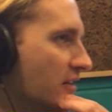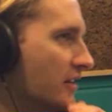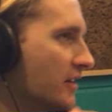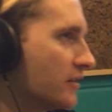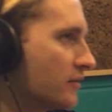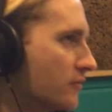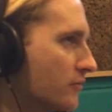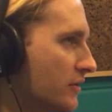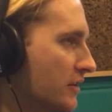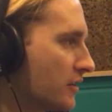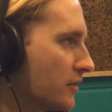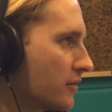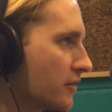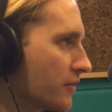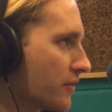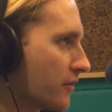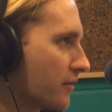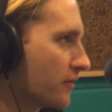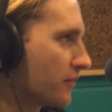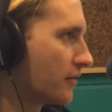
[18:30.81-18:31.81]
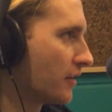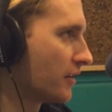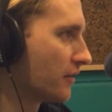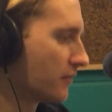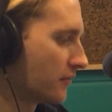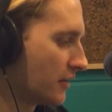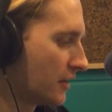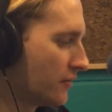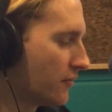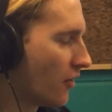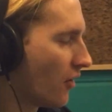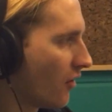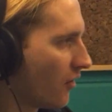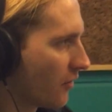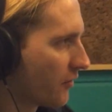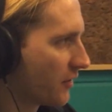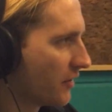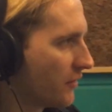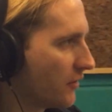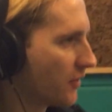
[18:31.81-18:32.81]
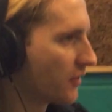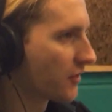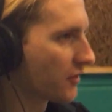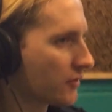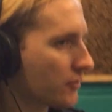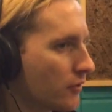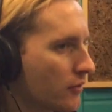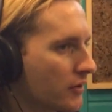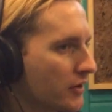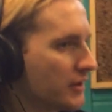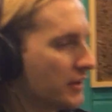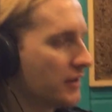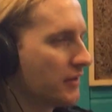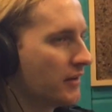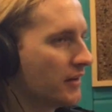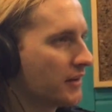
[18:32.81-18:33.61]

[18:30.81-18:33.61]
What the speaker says: that when Earth evolved in the story,